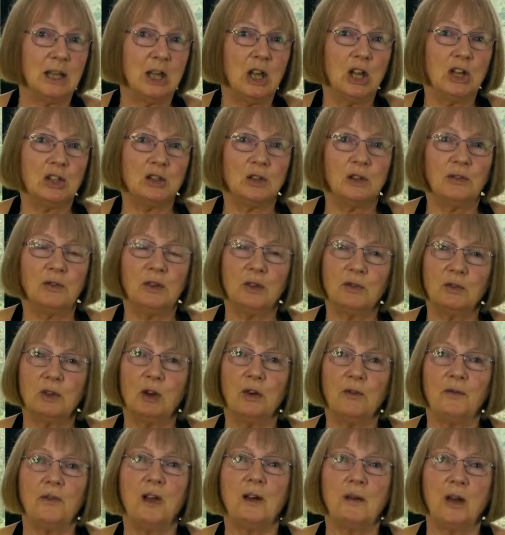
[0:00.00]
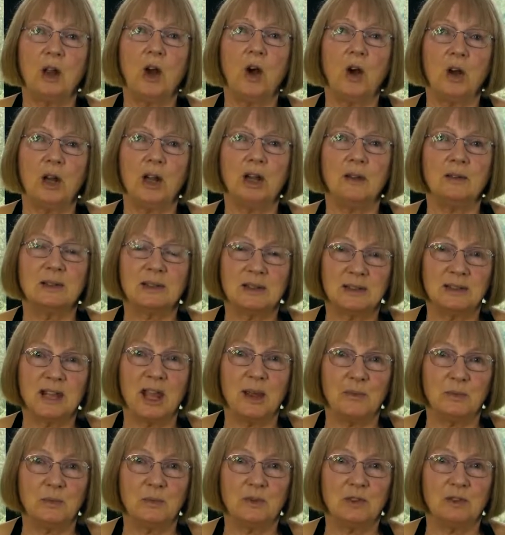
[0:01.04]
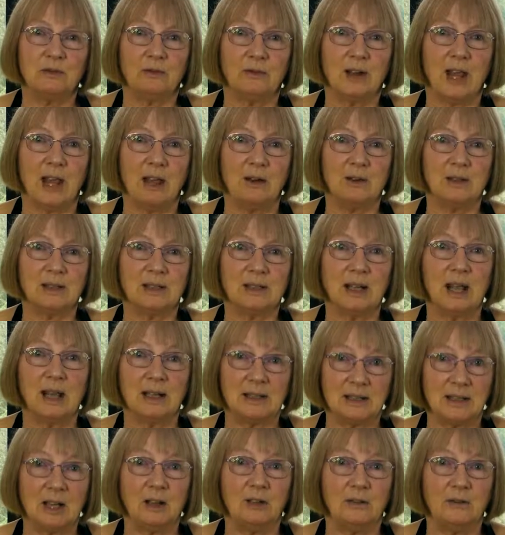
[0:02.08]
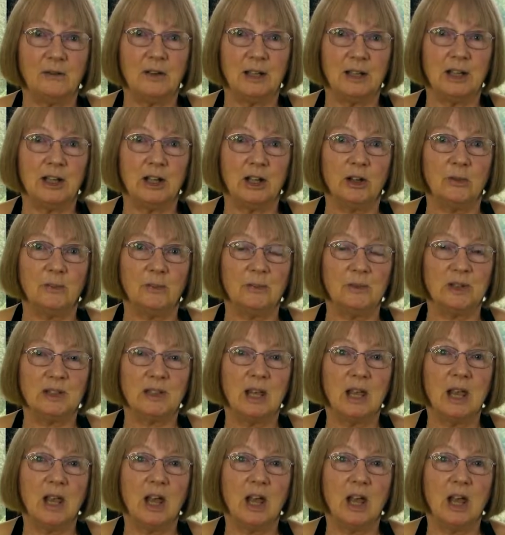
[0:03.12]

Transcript: So if you've got very hollow stemmed flowers like delphiniums,